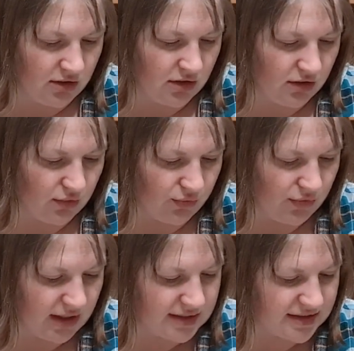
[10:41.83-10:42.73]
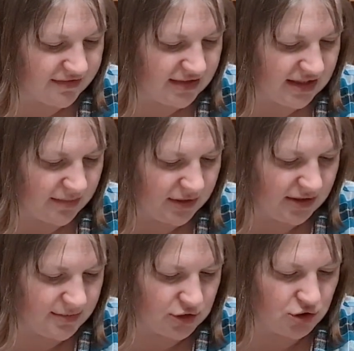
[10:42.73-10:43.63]
The rest of the deck
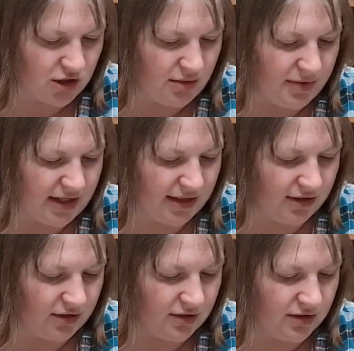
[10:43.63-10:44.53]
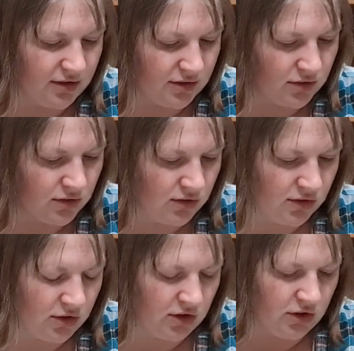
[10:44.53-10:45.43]
becomes a draw pile
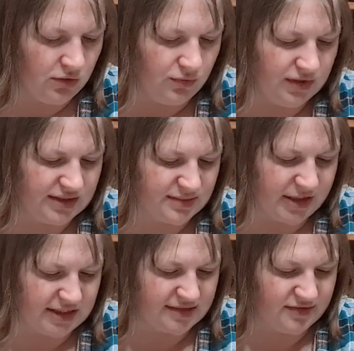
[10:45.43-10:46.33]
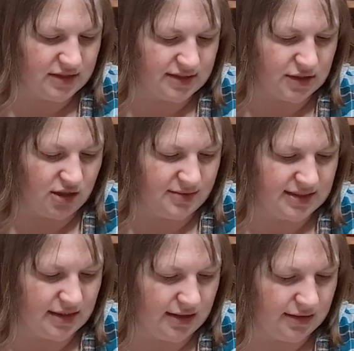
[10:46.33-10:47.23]
with space for a discard
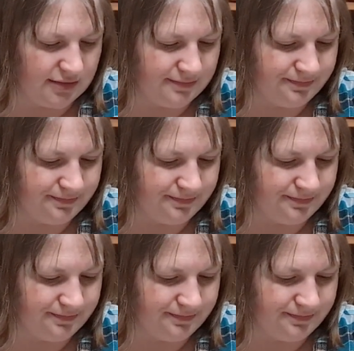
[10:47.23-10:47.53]
beside it.